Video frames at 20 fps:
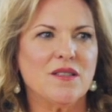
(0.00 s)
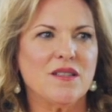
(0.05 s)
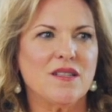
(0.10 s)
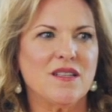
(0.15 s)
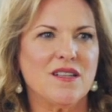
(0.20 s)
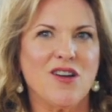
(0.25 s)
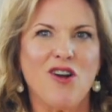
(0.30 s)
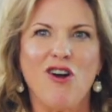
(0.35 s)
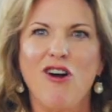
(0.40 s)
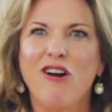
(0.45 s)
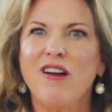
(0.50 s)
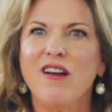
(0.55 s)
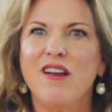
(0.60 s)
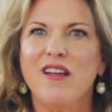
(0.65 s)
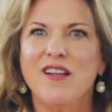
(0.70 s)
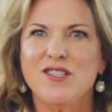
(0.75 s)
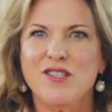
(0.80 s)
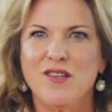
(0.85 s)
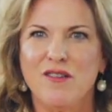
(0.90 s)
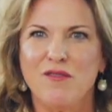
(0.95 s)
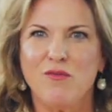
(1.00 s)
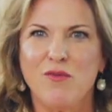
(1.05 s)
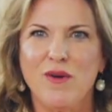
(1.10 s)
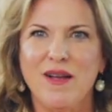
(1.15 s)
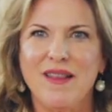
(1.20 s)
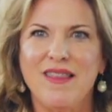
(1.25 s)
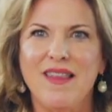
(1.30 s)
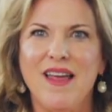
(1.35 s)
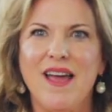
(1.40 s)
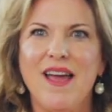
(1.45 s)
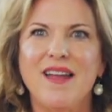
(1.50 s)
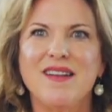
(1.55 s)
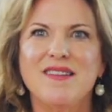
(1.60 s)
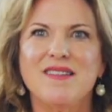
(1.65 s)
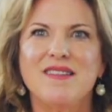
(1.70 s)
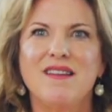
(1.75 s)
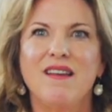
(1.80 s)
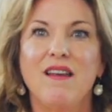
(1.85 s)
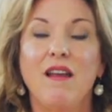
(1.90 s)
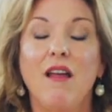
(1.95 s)
the carnage of what that
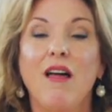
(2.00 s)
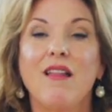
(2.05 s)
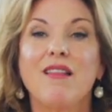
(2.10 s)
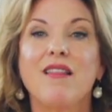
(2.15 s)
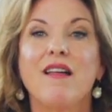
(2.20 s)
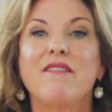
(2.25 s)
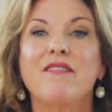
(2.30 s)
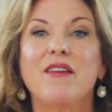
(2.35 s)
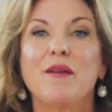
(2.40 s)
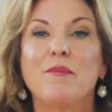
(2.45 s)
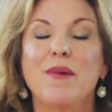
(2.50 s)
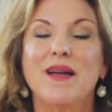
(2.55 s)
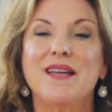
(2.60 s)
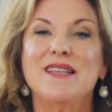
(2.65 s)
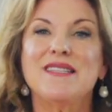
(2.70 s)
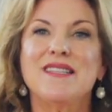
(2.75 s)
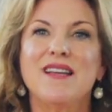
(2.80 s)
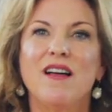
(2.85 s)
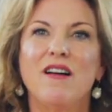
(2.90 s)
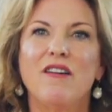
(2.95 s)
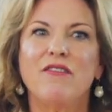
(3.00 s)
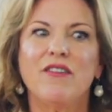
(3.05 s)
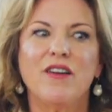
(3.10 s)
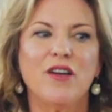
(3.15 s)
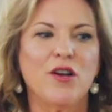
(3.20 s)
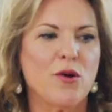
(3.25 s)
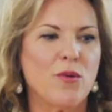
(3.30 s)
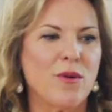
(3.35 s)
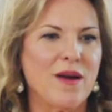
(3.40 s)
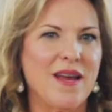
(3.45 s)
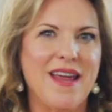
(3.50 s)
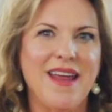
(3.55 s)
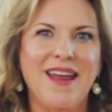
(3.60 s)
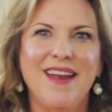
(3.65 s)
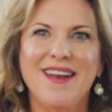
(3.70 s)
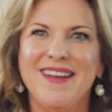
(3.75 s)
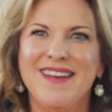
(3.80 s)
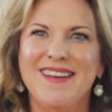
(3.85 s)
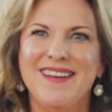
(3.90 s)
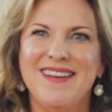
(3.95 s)
not loving myself had
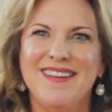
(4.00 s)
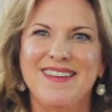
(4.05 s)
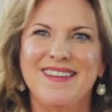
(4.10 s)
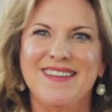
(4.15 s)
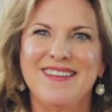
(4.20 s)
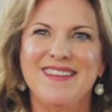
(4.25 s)
created.